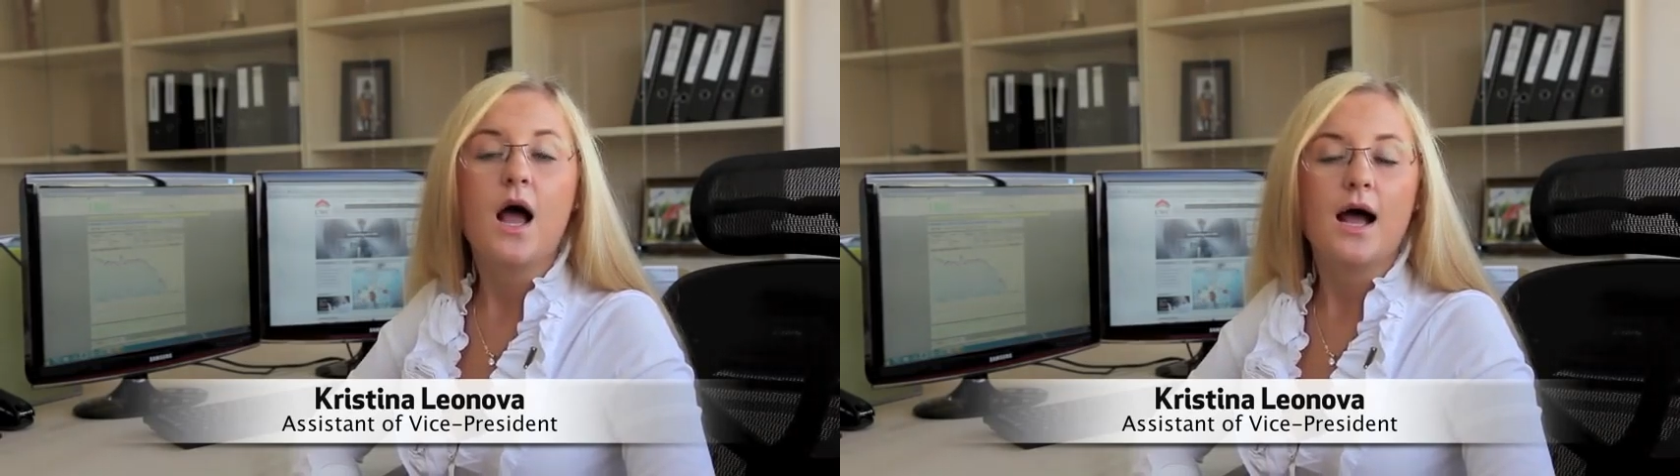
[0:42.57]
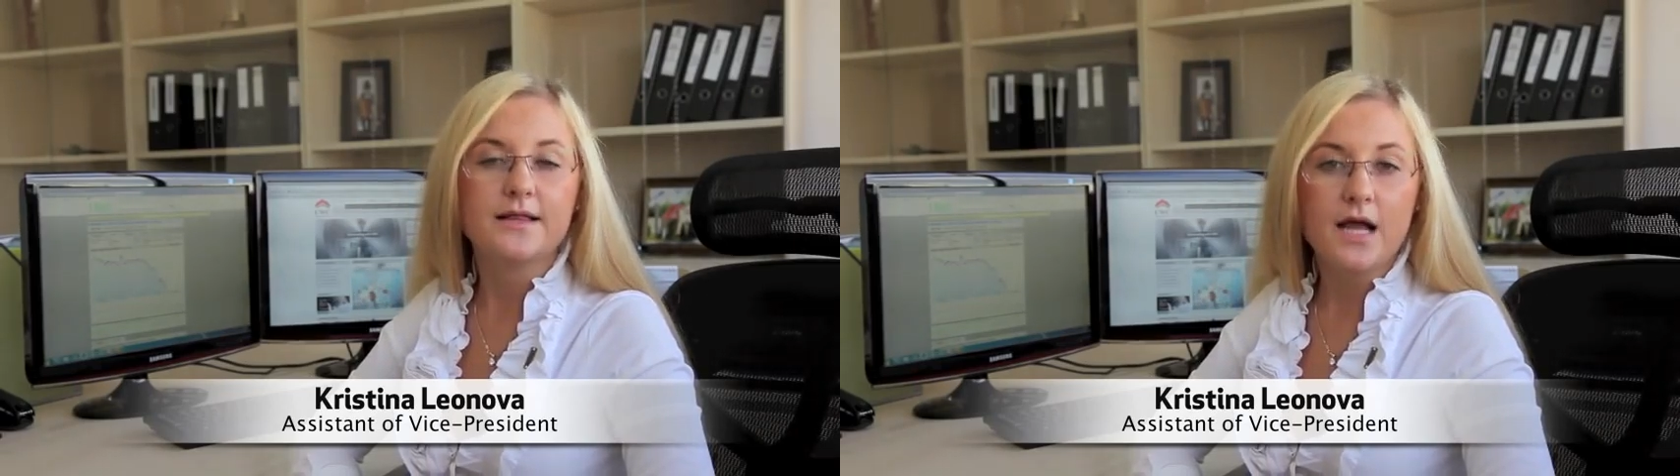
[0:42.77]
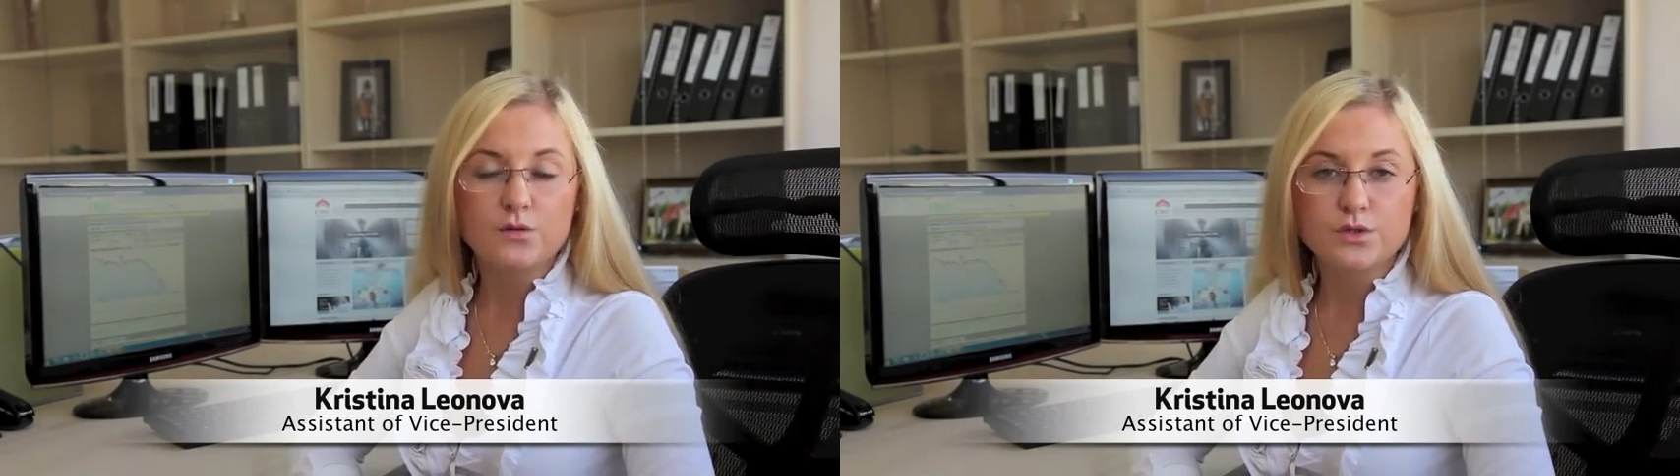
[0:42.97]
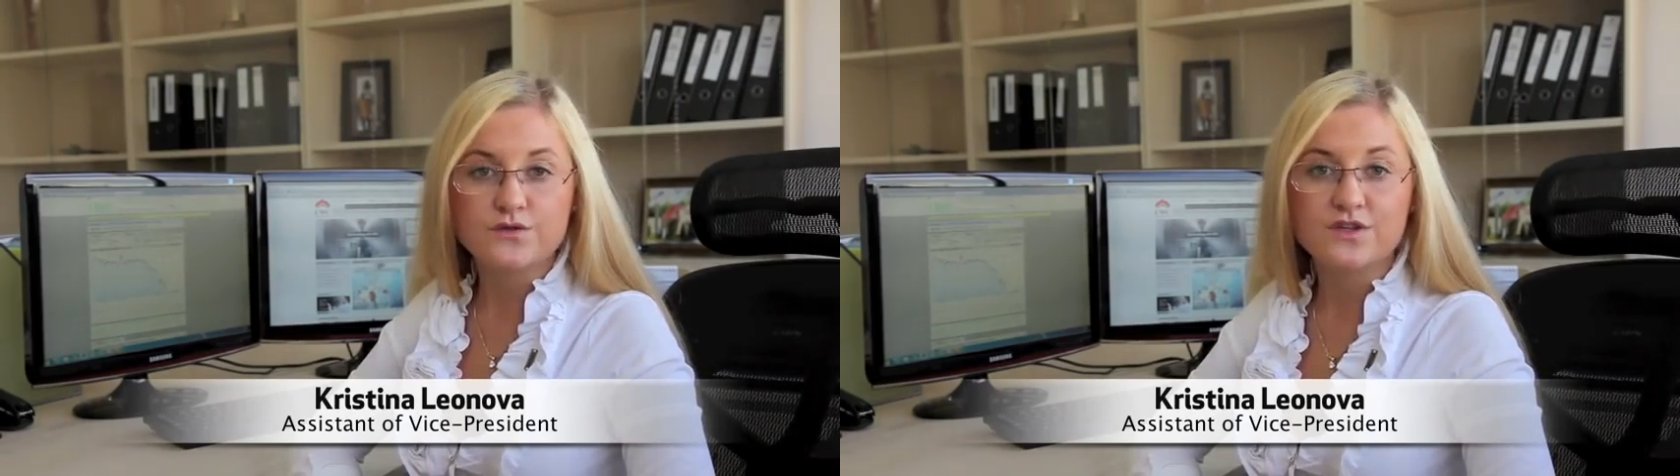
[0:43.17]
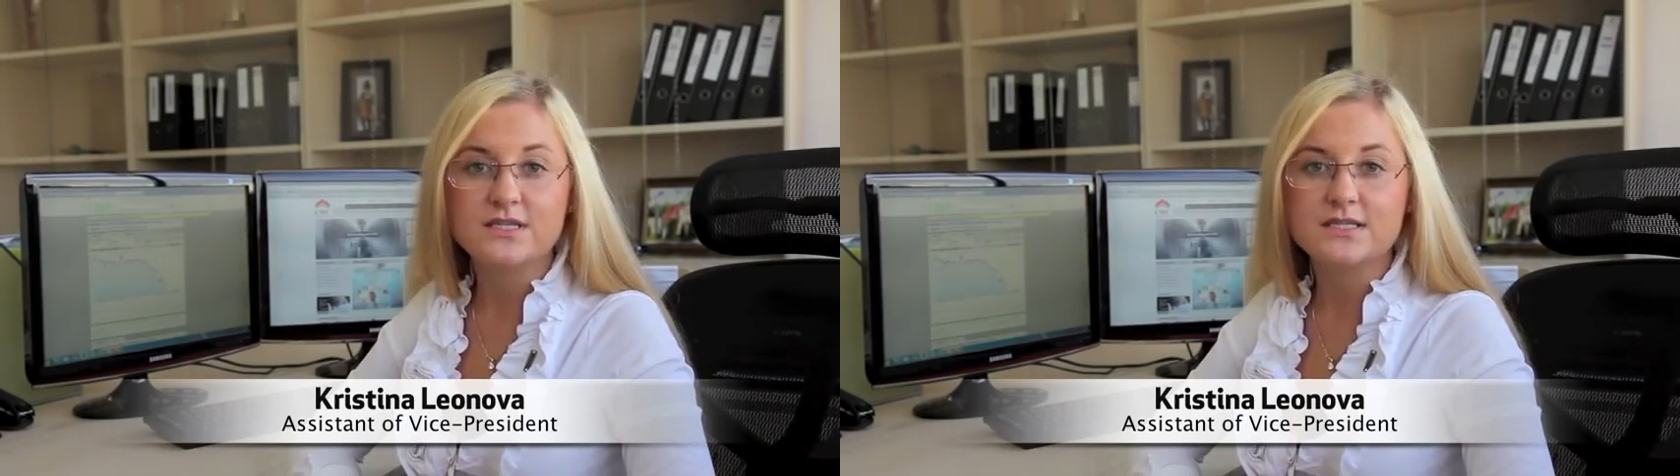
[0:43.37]
announced
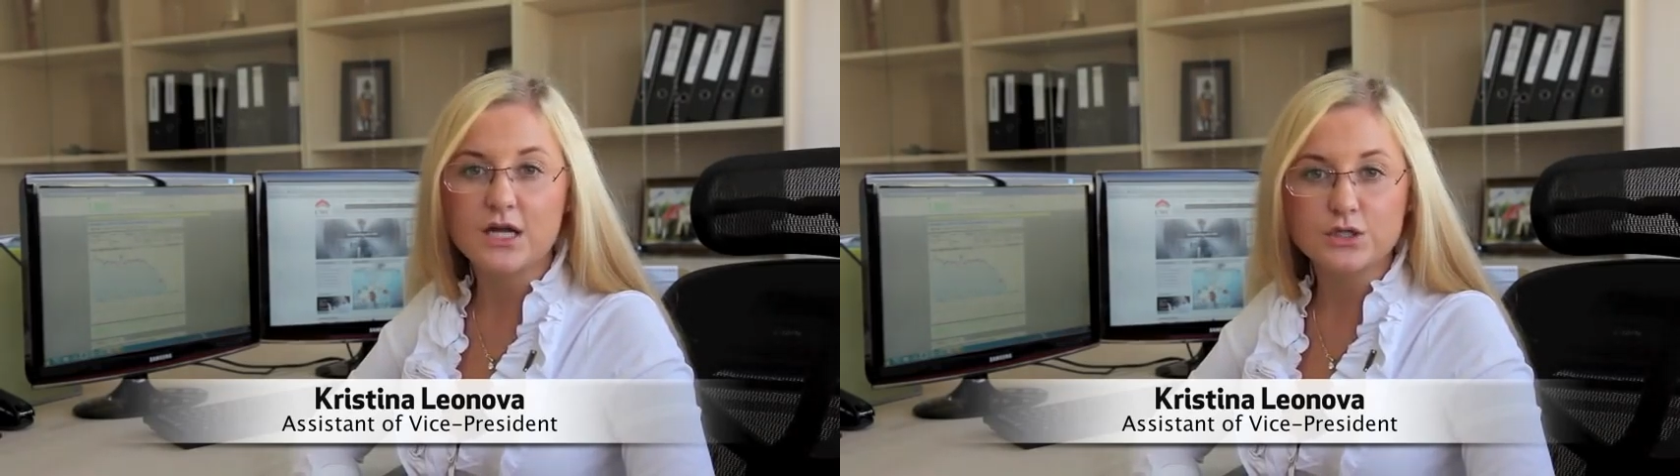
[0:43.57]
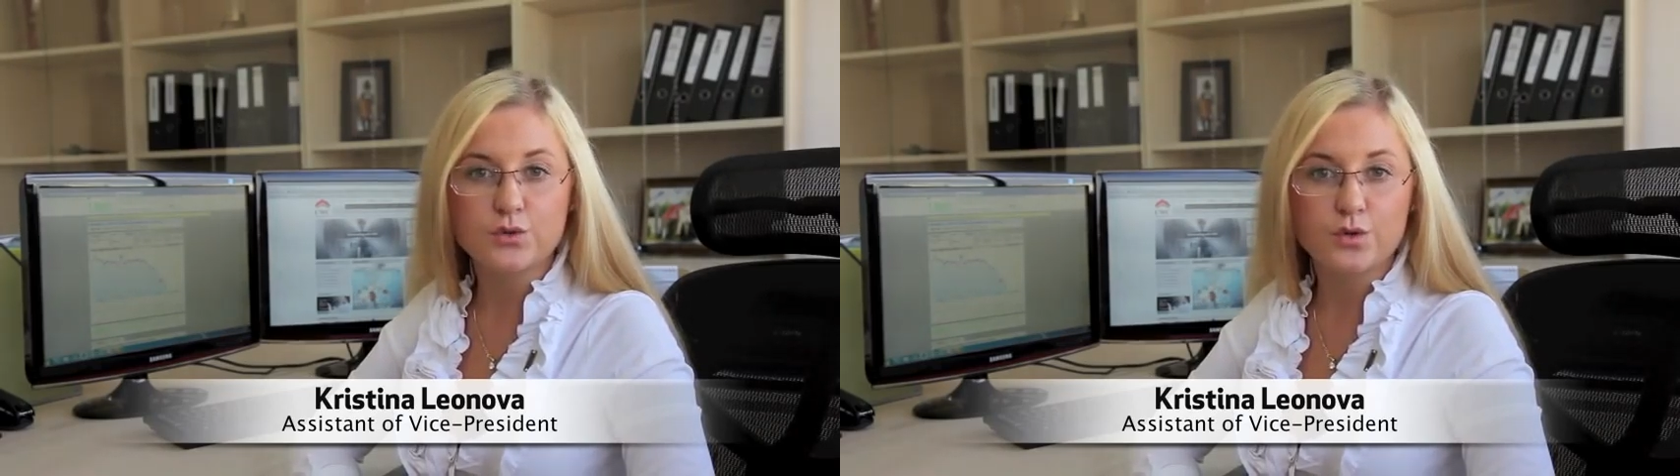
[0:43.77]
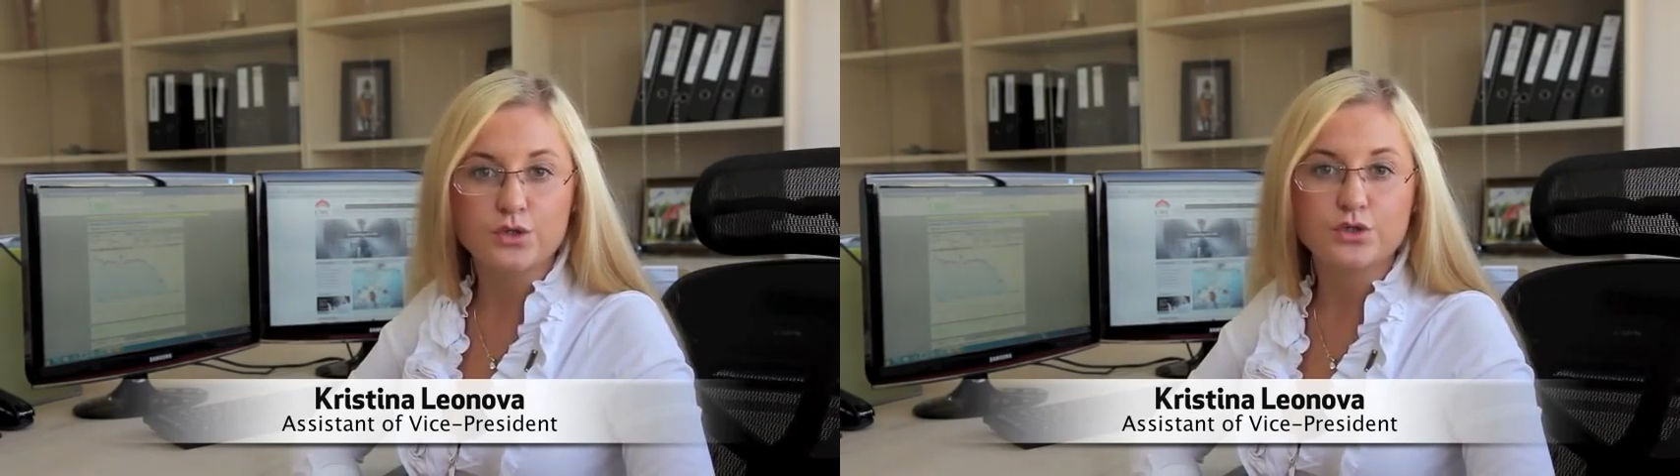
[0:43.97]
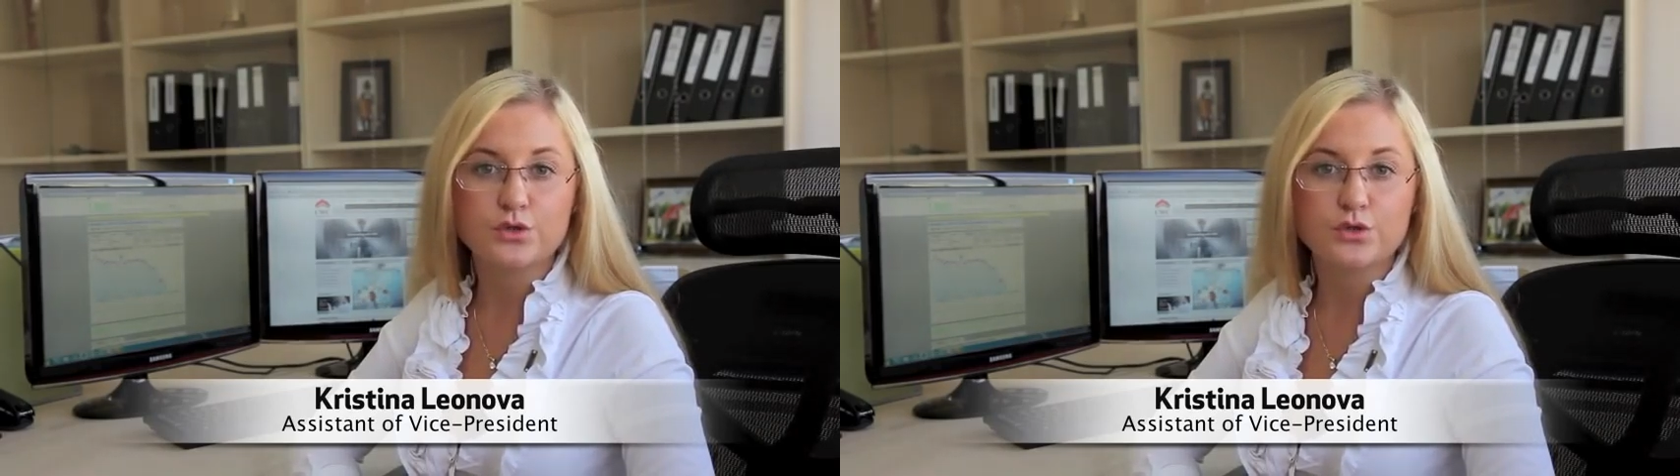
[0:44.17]
that it's not going